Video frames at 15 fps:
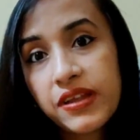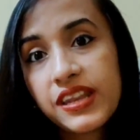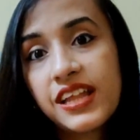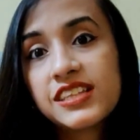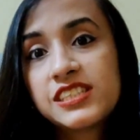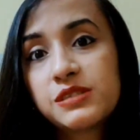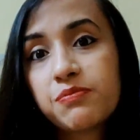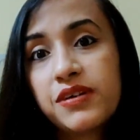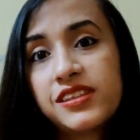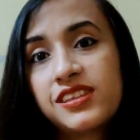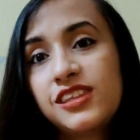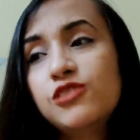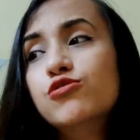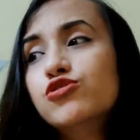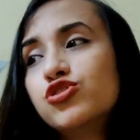minutes
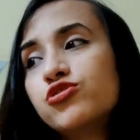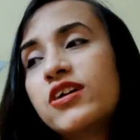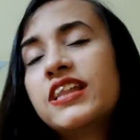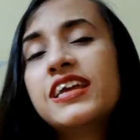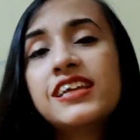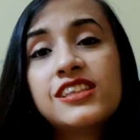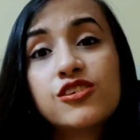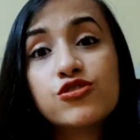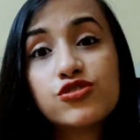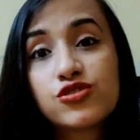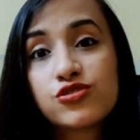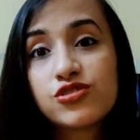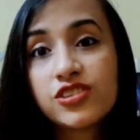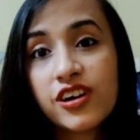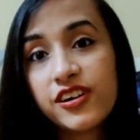but usually it
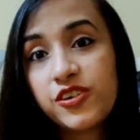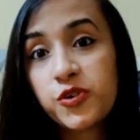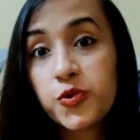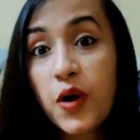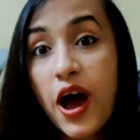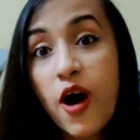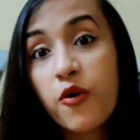used to turn to